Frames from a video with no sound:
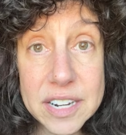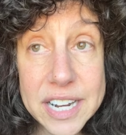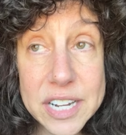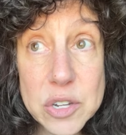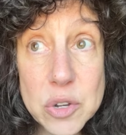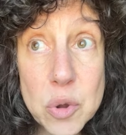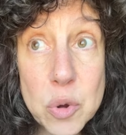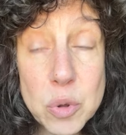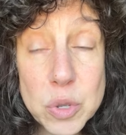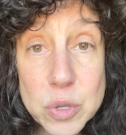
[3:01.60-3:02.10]
I
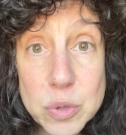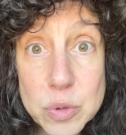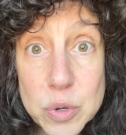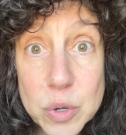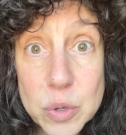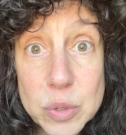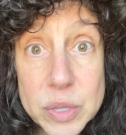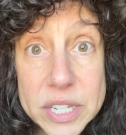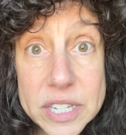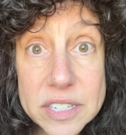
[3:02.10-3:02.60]
know you
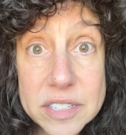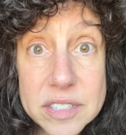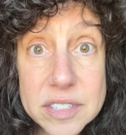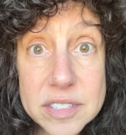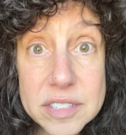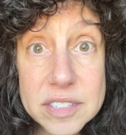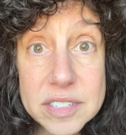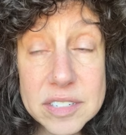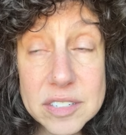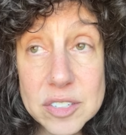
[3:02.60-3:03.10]
know
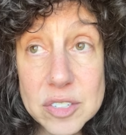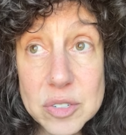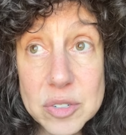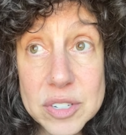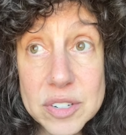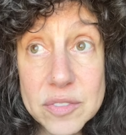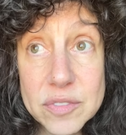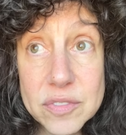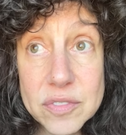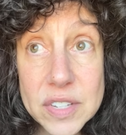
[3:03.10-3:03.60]
this because you
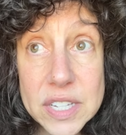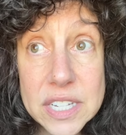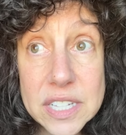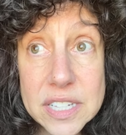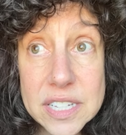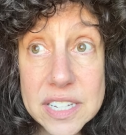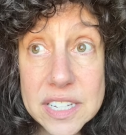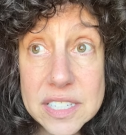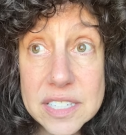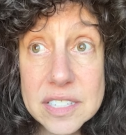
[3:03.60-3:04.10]
can feel
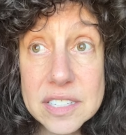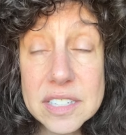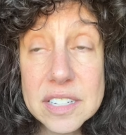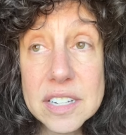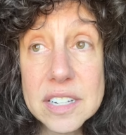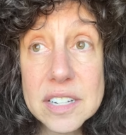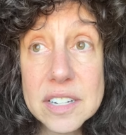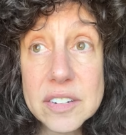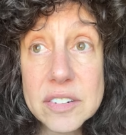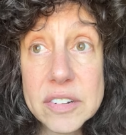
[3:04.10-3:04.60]
it,
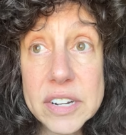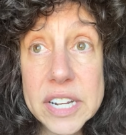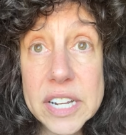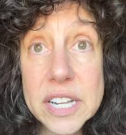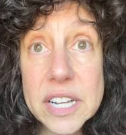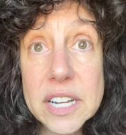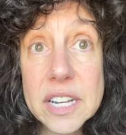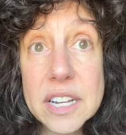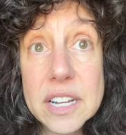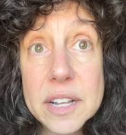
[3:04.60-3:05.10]

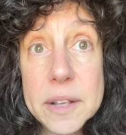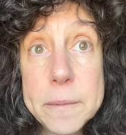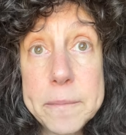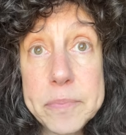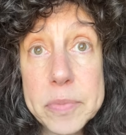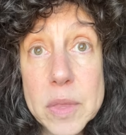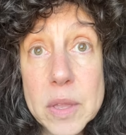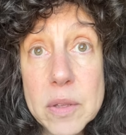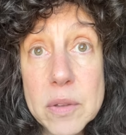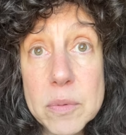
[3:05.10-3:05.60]
right?
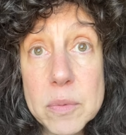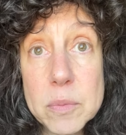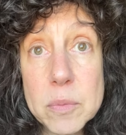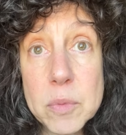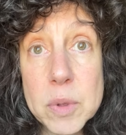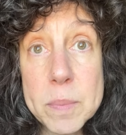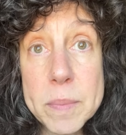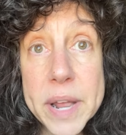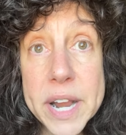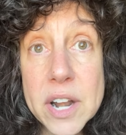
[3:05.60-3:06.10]
We
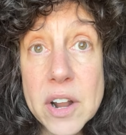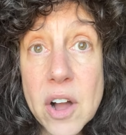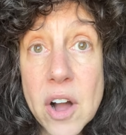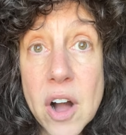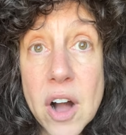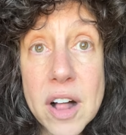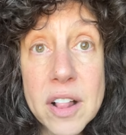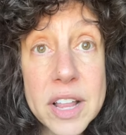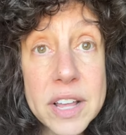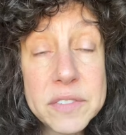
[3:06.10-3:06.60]
might
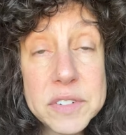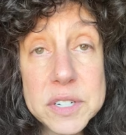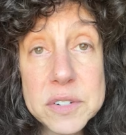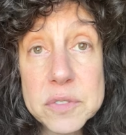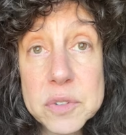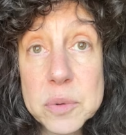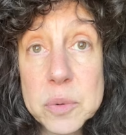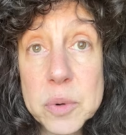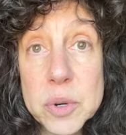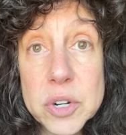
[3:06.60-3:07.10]
all have
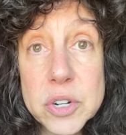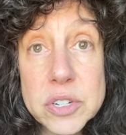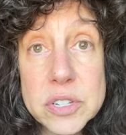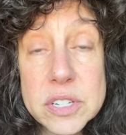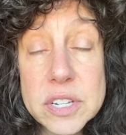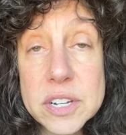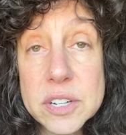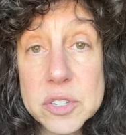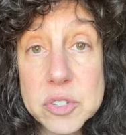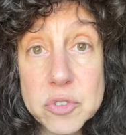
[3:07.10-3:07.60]
different words
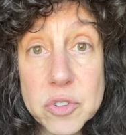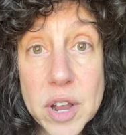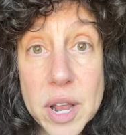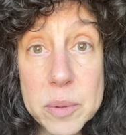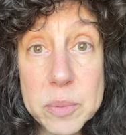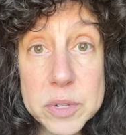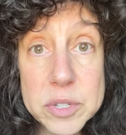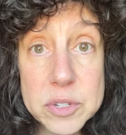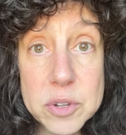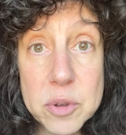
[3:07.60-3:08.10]
to describe
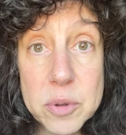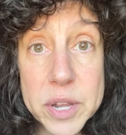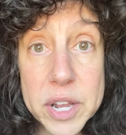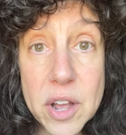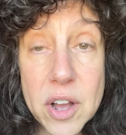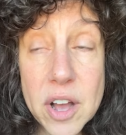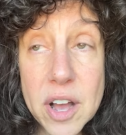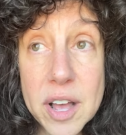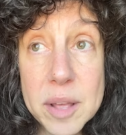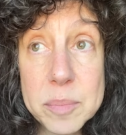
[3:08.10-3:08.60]
what's going
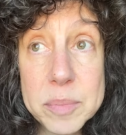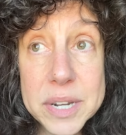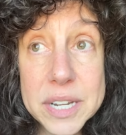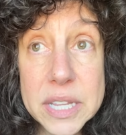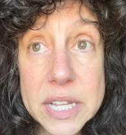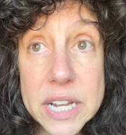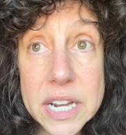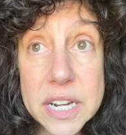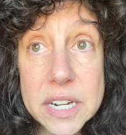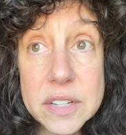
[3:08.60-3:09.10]
on, but at
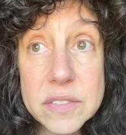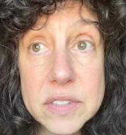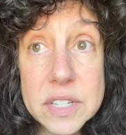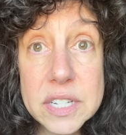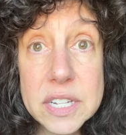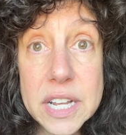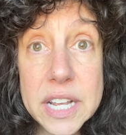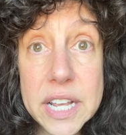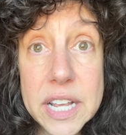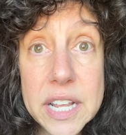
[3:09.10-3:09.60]
the end of the
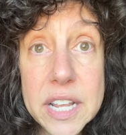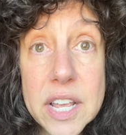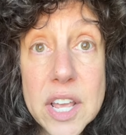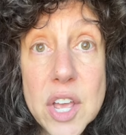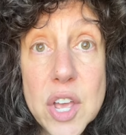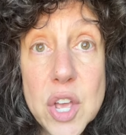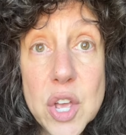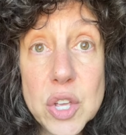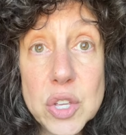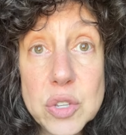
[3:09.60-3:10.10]
day,
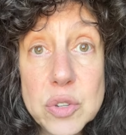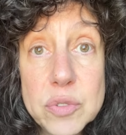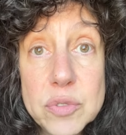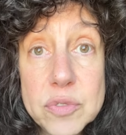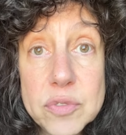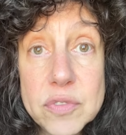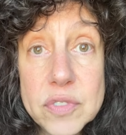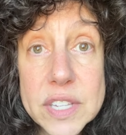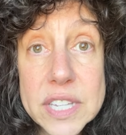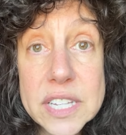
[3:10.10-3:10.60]
you
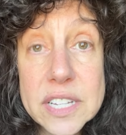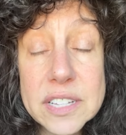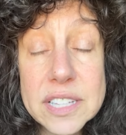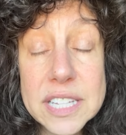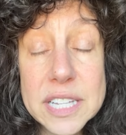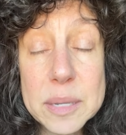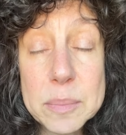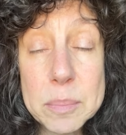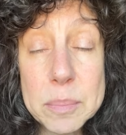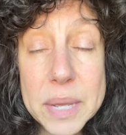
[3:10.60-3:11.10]
feel
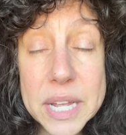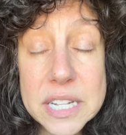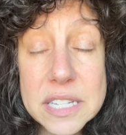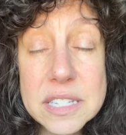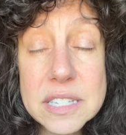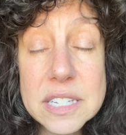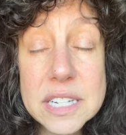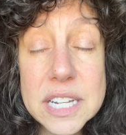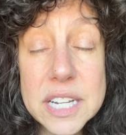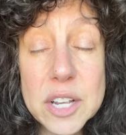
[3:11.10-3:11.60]
the
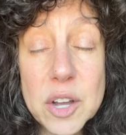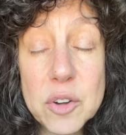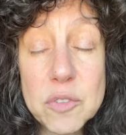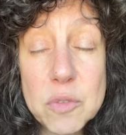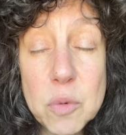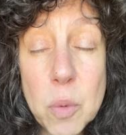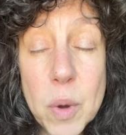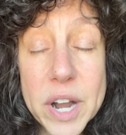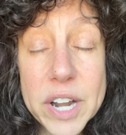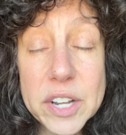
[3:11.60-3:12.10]
immensity of
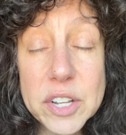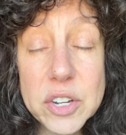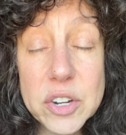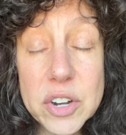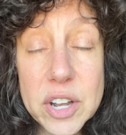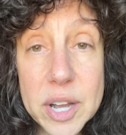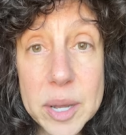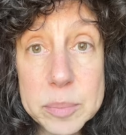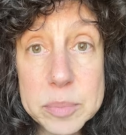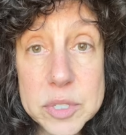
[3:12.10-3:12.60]
what you're
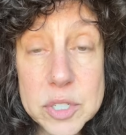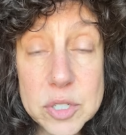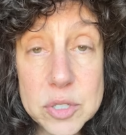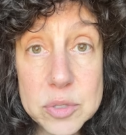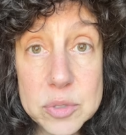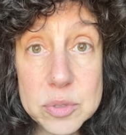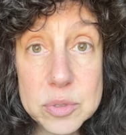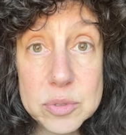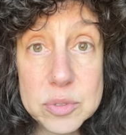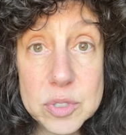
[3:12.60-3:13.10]
up
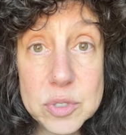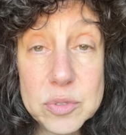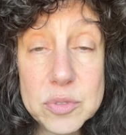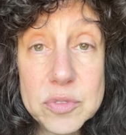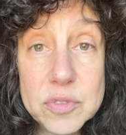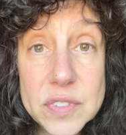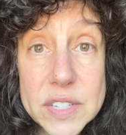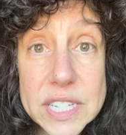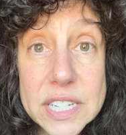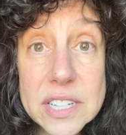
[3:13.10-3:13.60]
to. You
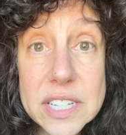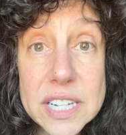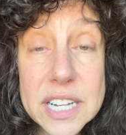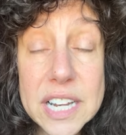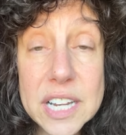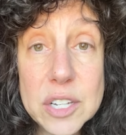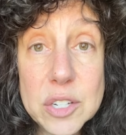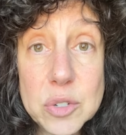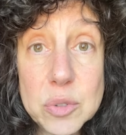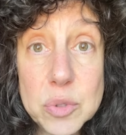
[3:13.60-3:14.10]
feel it
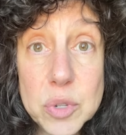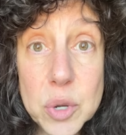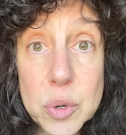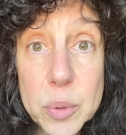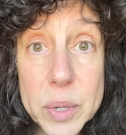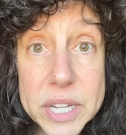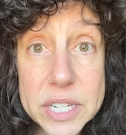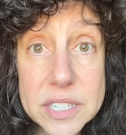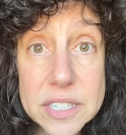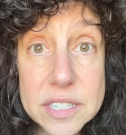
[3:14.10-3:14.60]
and you know
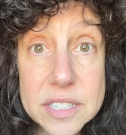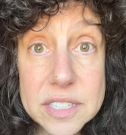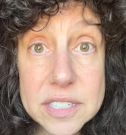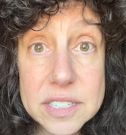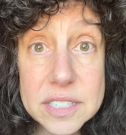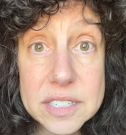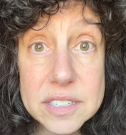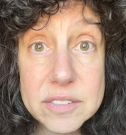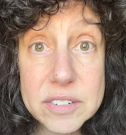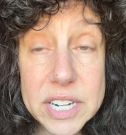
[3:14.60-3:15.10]
it,
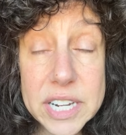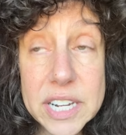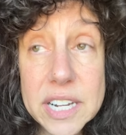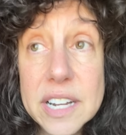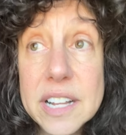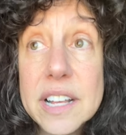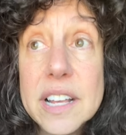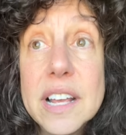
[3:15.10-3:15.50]
right?